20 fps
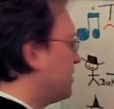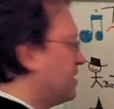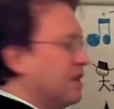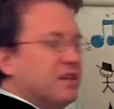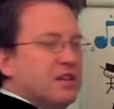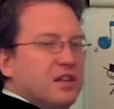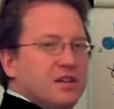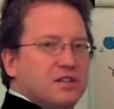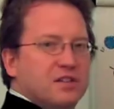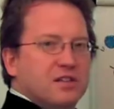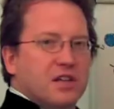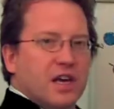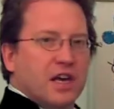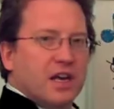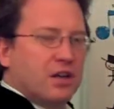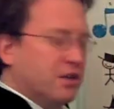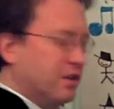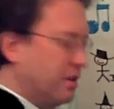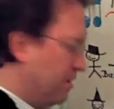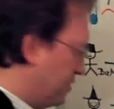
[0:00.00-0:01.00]
and this
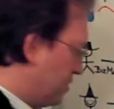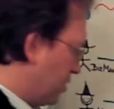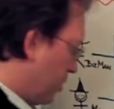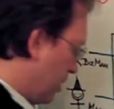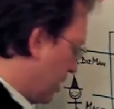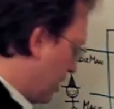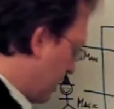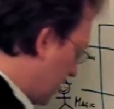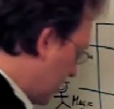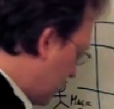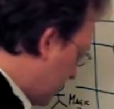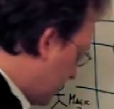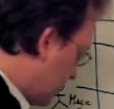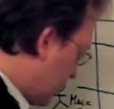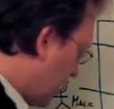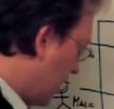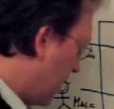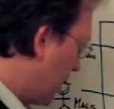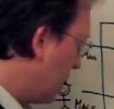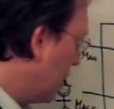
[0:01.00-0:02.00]
second and so on? And then they
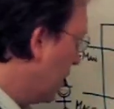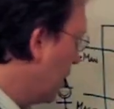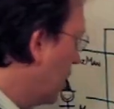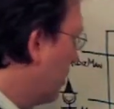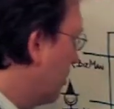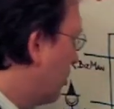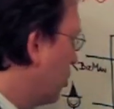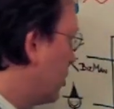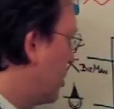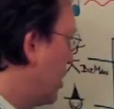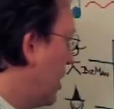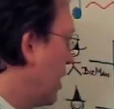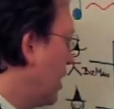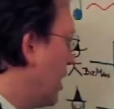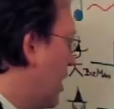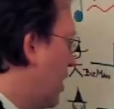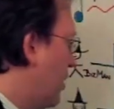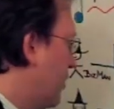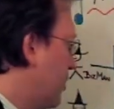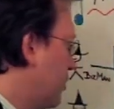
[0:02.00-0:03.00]
start
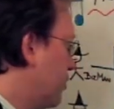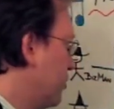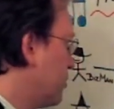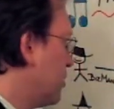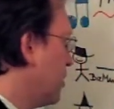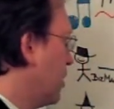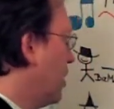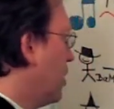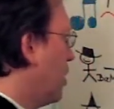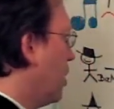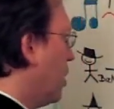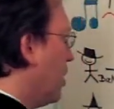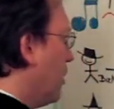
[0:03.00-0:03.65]
putting arrows all